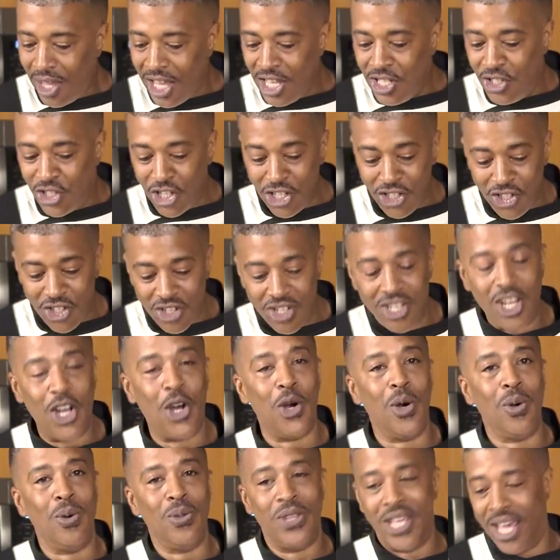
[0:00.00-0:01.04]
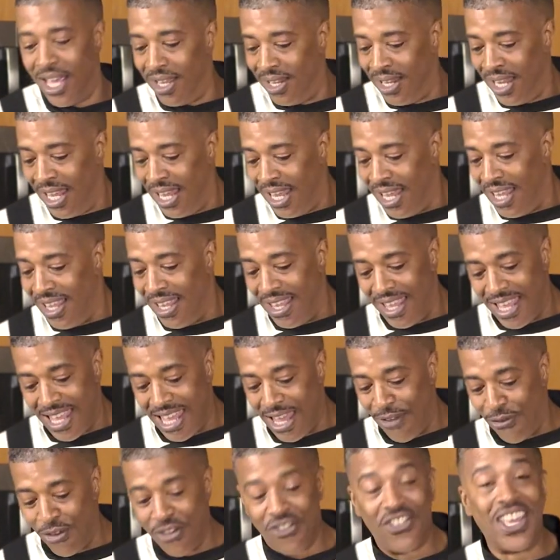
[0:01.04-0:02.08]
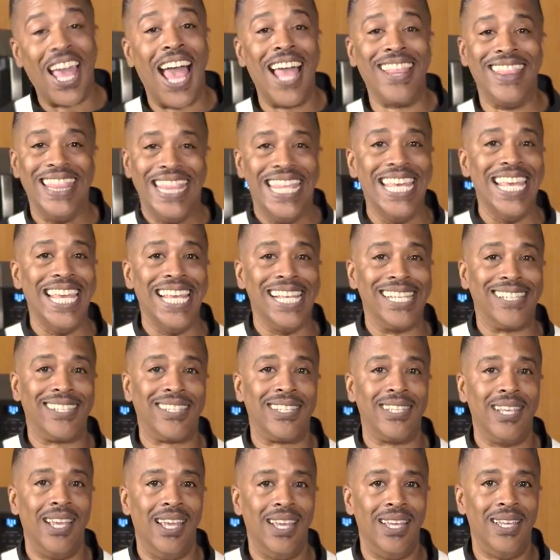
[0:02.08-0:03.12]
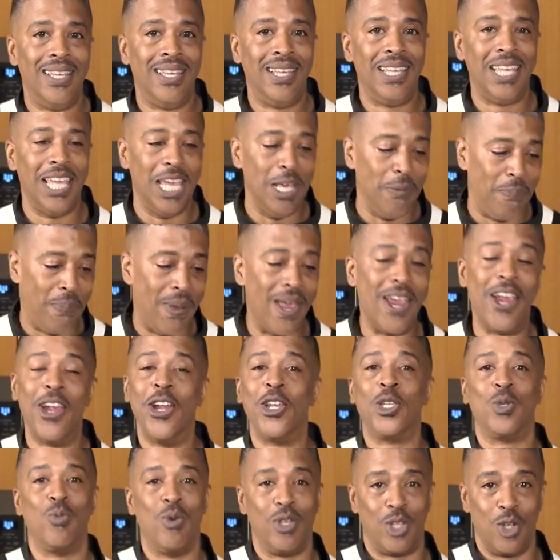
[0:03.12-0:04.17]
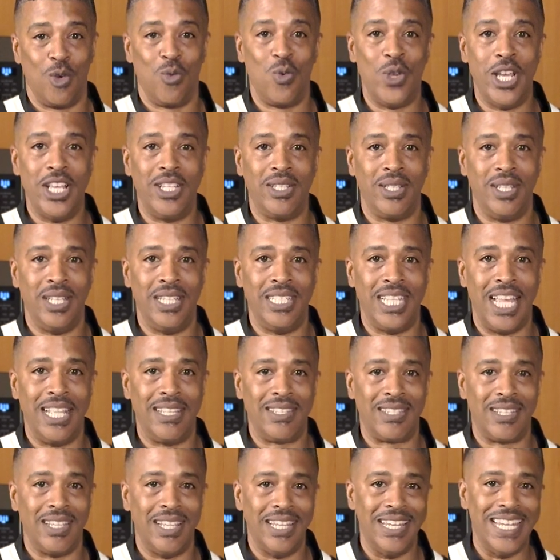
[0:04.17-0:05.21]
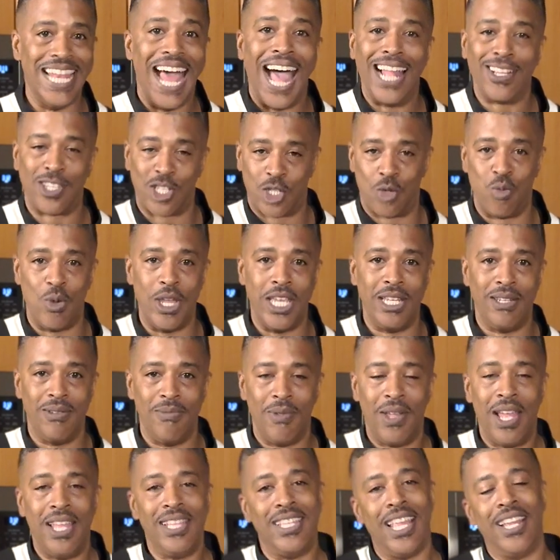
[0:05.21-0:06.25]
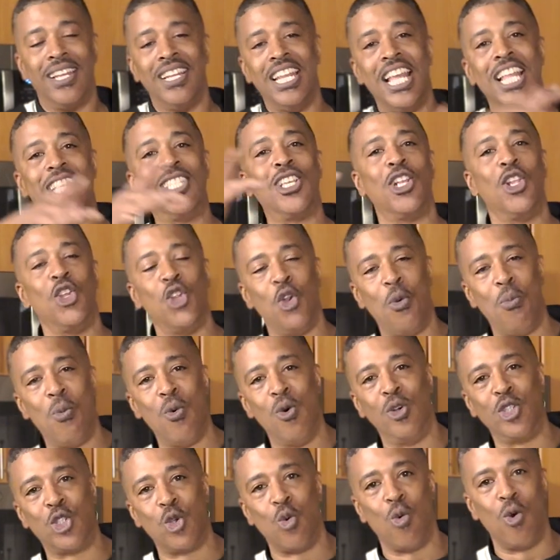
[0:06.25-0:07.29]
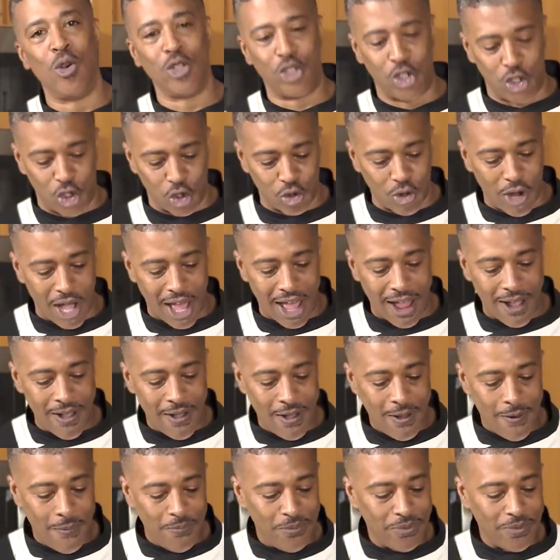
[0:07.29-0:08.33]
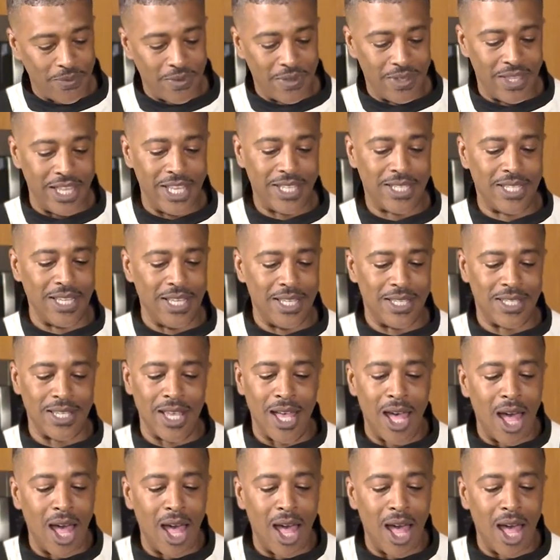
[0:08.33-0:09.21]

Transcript: just know that if you've got this, it pairs with a Riesling that's not sweet, that leans a little more towards dry. This is,